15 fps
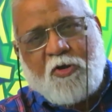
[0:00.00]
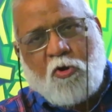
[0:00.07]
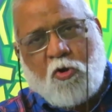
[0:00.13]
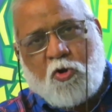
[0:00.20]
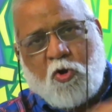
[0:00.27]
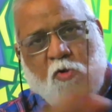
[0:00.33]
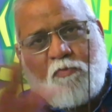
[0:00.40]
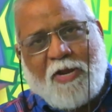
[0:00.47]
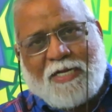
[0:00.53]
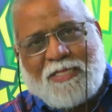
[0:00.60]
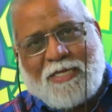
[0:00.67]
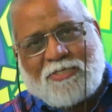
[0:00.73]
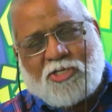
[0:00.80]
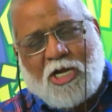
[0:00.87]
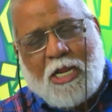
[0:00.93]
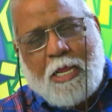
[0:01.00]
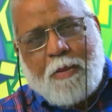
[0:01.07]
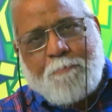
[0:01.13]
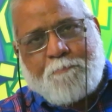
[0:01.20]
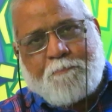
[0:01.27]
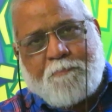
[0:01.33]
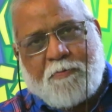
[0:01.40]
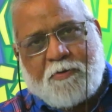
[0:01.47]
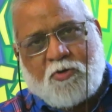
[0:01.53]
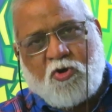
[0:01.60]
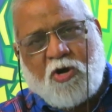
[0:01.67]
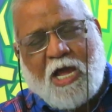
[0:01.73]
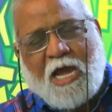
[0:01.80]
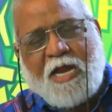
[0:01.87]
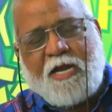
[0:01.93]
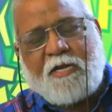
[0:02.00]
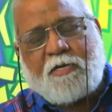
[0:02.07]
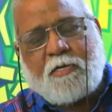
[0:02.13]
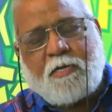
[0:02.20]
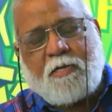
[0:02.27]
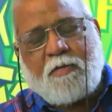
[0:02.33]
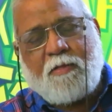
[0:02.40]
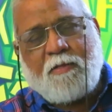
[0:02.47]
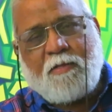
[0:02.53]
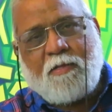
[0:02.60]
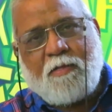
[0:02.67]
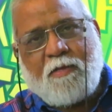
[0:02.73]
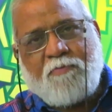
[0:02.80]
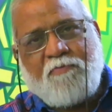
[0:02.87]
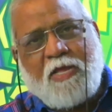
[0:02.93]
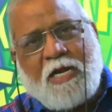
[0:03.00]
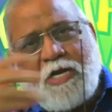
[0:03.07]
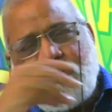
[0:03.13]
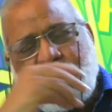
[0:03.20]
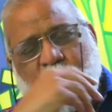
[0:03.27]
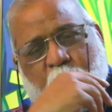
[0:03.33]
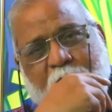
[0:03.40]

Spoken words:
don't know where they sleep tonight. Where are they